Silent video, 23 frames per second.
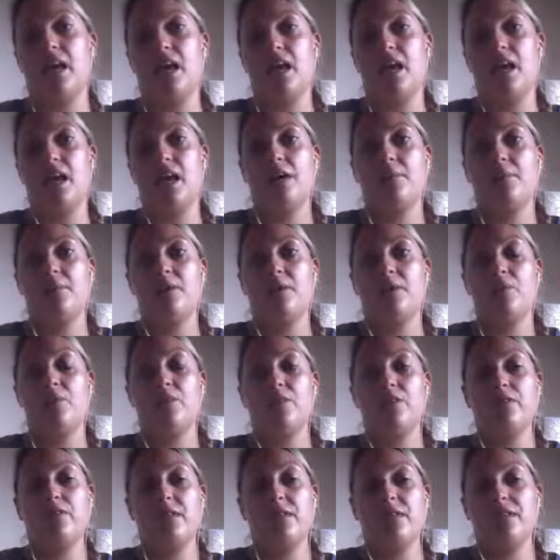Um, and one
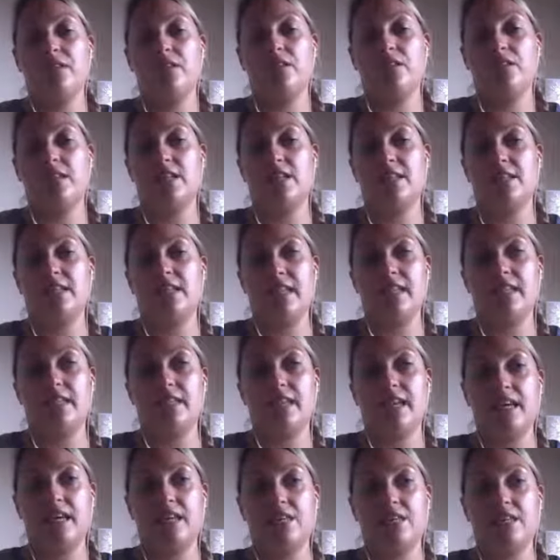thing that she said
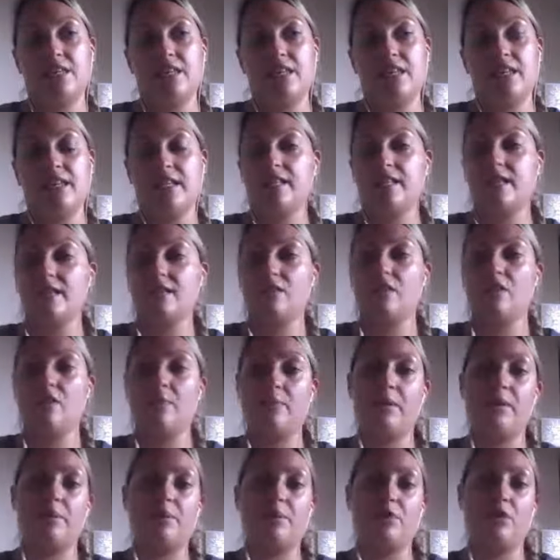that she thinks is a lot of
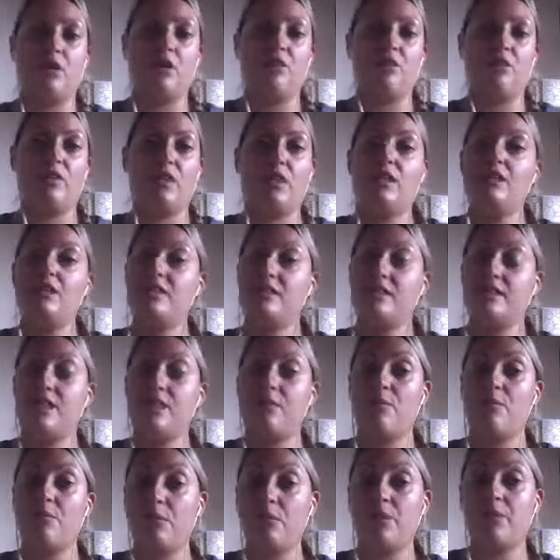people don't really understand
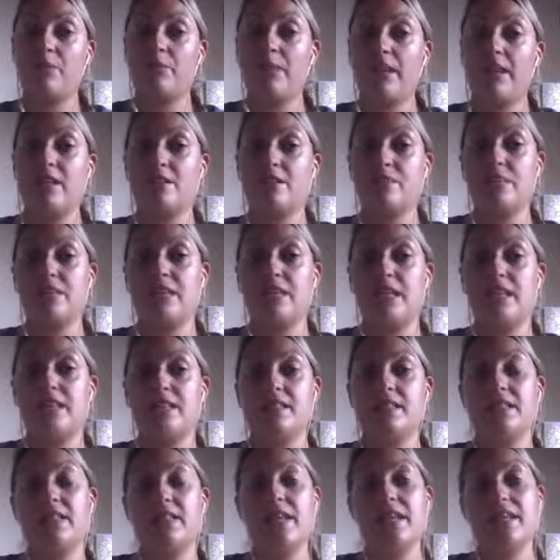what blog management is,
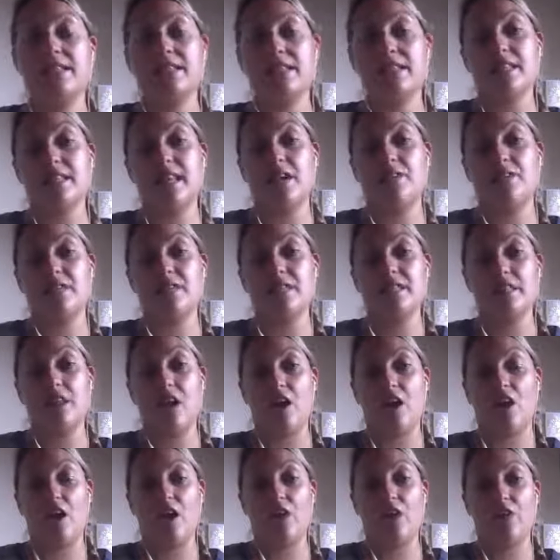and it is a service that
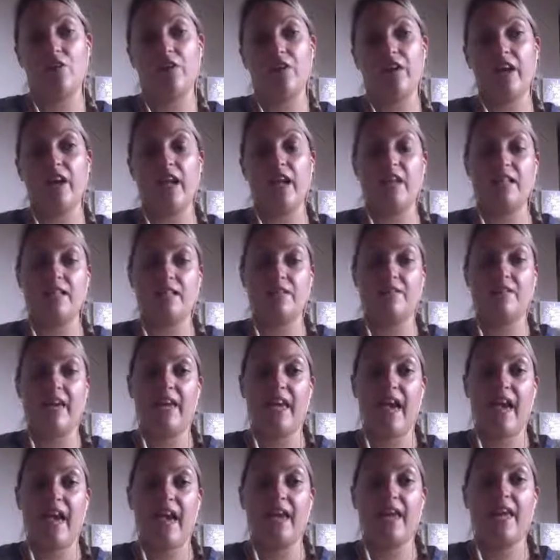I offer as a
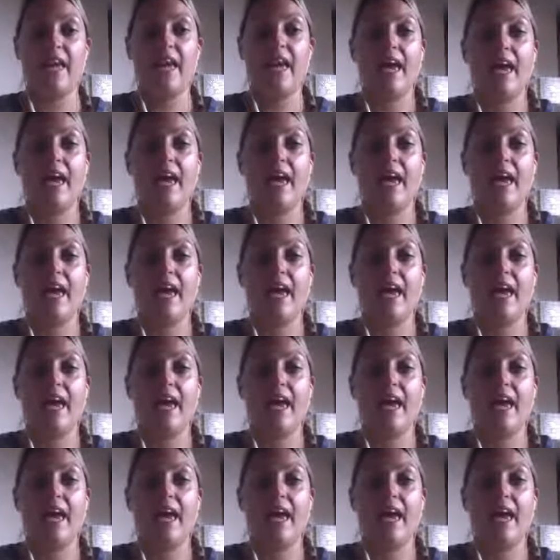VA,